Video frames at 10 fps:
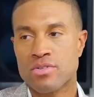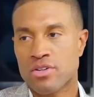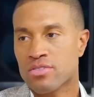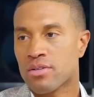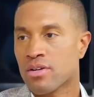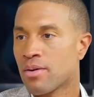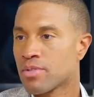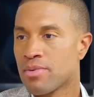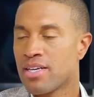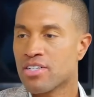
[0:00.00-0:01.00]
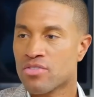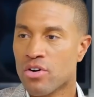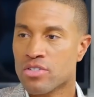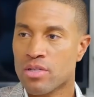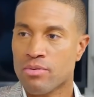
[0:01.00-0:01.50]
The results are up to me. I just
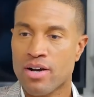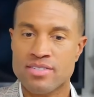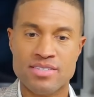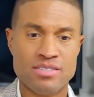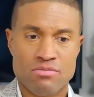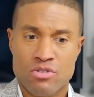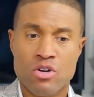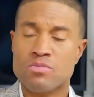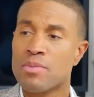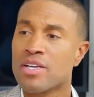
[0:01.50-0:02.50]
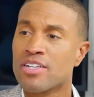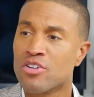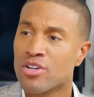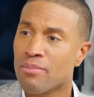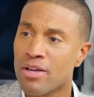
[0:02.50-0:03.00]
focus on the process. Mm-hmm. You know, maybe the kid
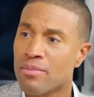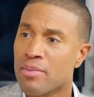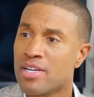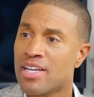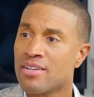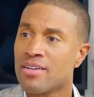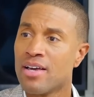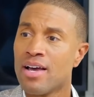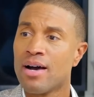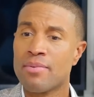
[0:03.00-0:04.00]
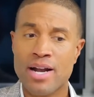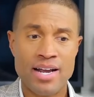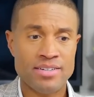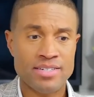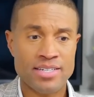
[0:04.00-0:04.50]
turned out better, maybe he didn't, but
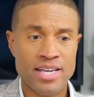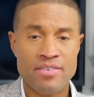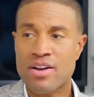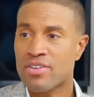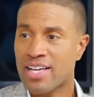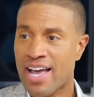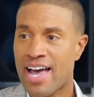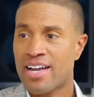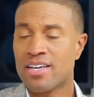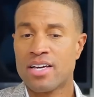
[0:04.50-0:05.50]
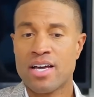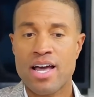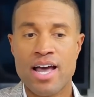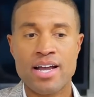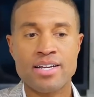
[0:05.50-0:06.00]
I gave it everything I had.
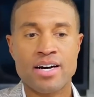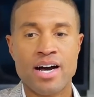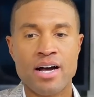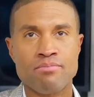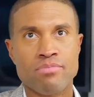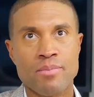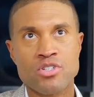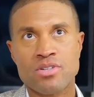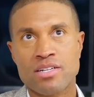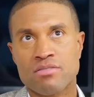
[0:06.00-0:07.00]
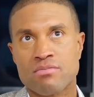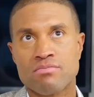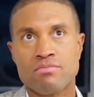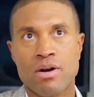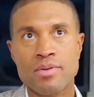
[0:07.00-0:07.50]
And uh, I promise you, like
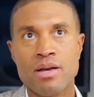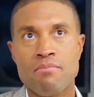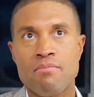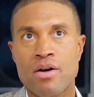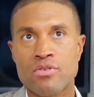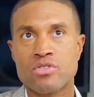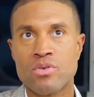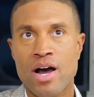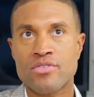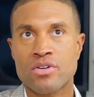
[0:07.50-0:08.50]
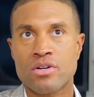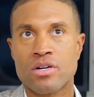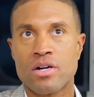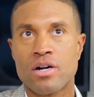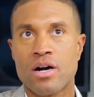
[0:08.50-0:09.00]
probably a month or two
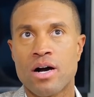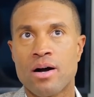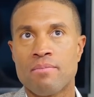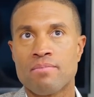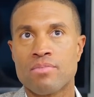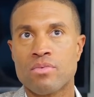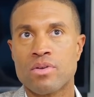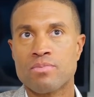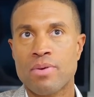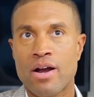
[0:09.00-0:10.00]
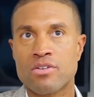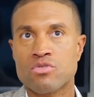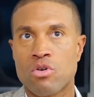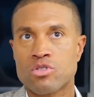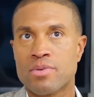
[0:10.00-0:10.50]
after, um, his
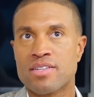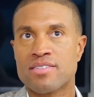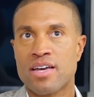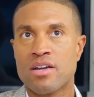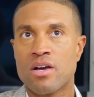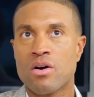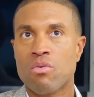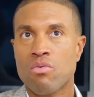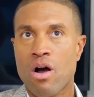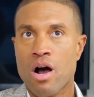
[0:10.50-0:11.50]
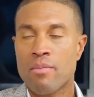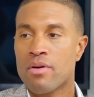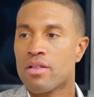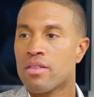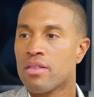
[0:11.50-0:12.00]
parents wrote to me and said, Rob,
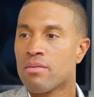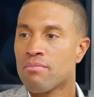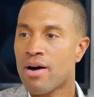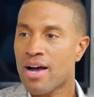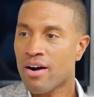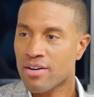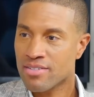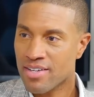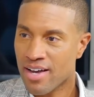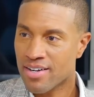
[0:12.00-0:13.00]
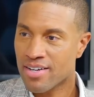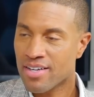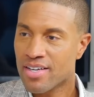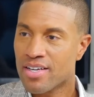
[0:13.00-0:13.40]
my our son